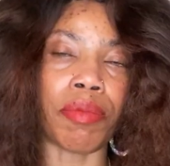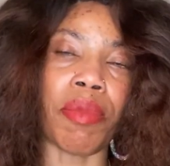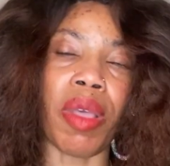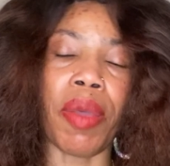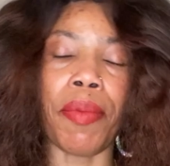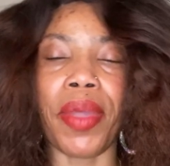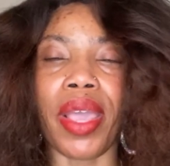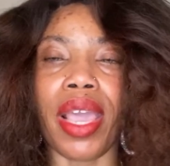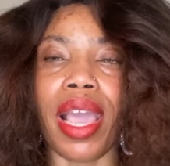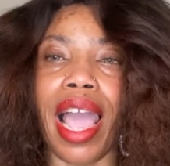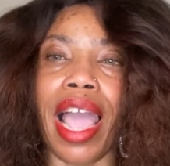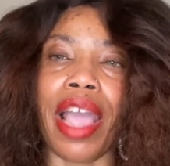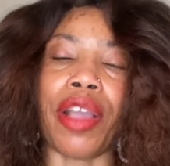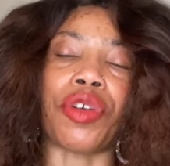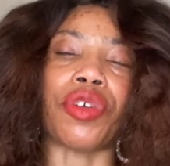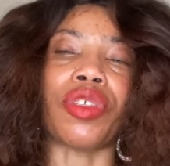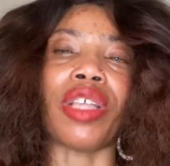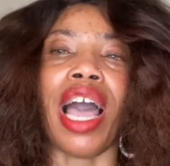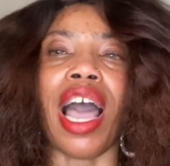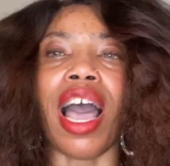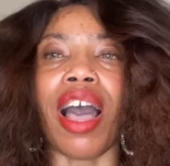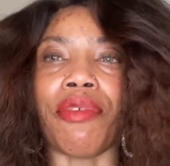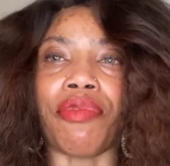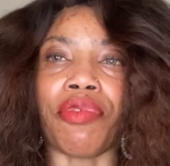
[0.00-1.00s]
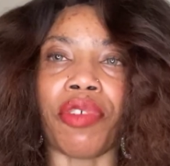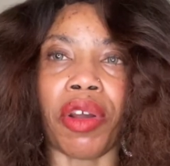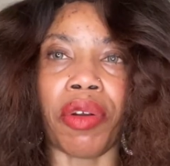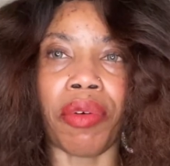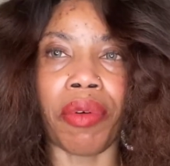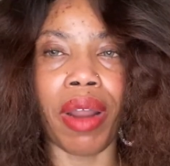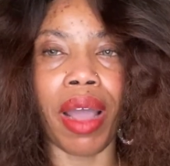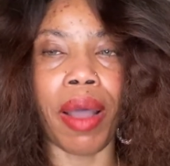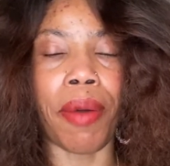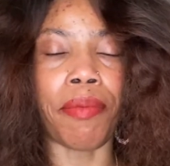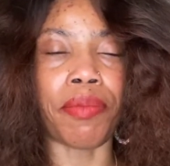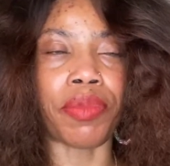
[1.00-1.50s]
Maybe I could have
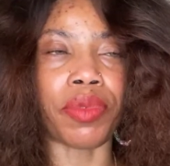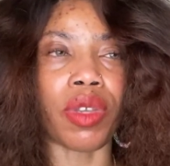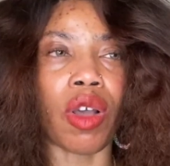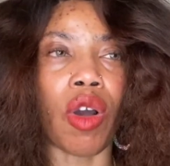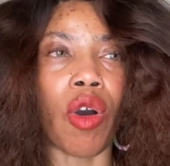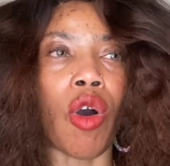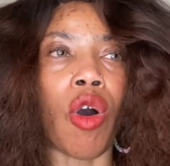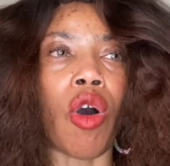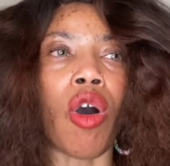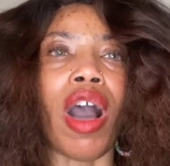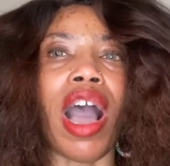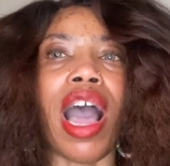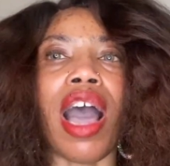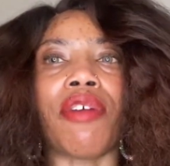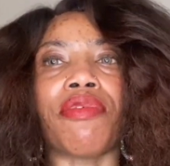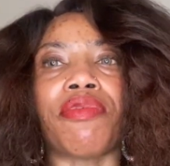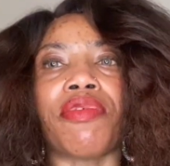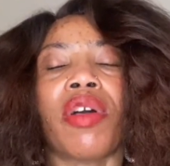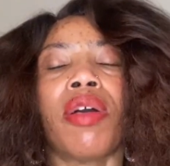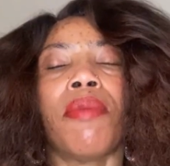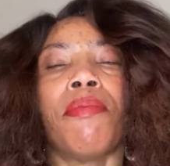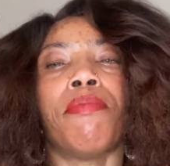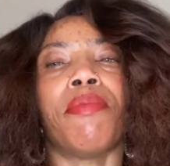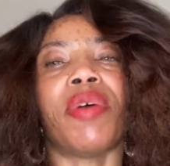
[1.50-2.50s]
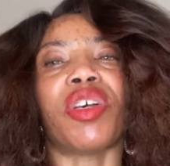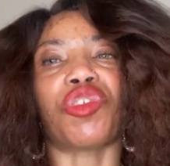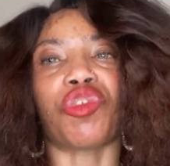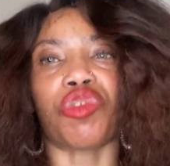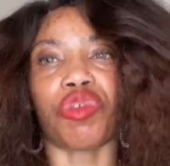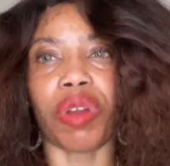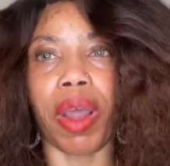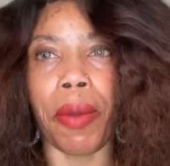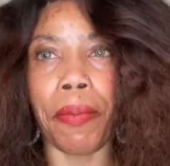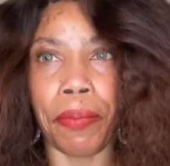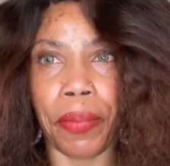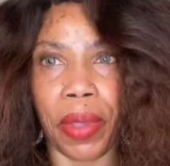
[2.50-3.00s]
cramped or have
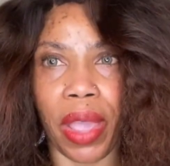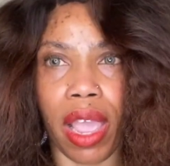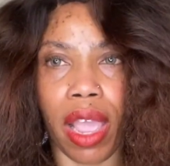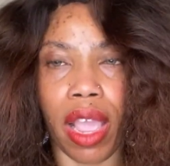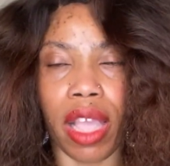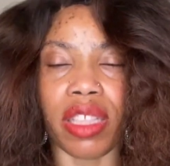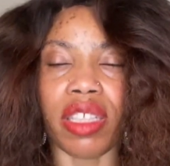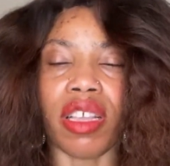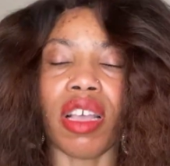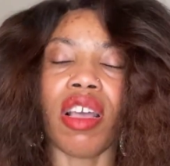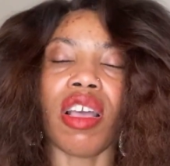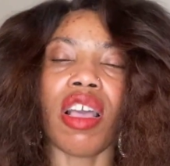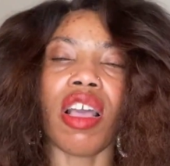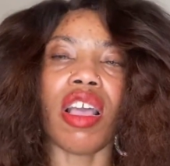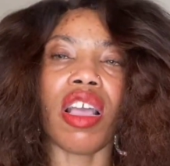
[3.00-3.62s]
menstrual pain